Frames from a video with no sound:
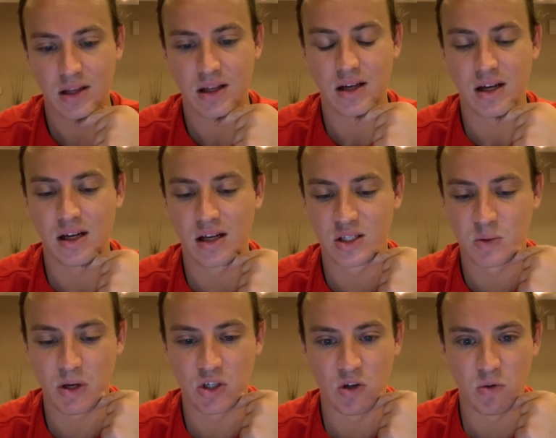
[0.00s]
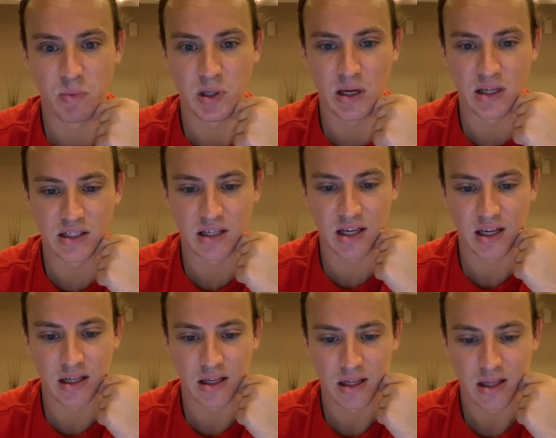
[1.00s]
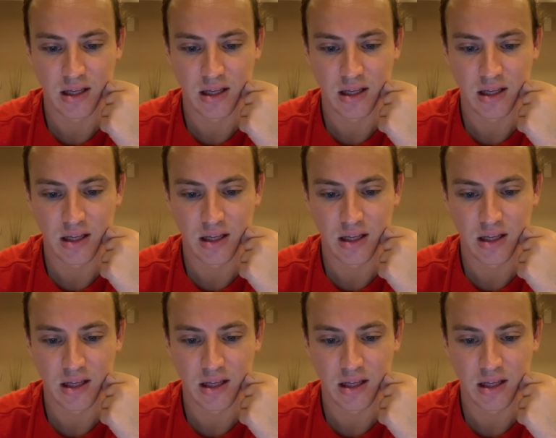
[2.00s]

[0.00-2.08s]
especially with PSA,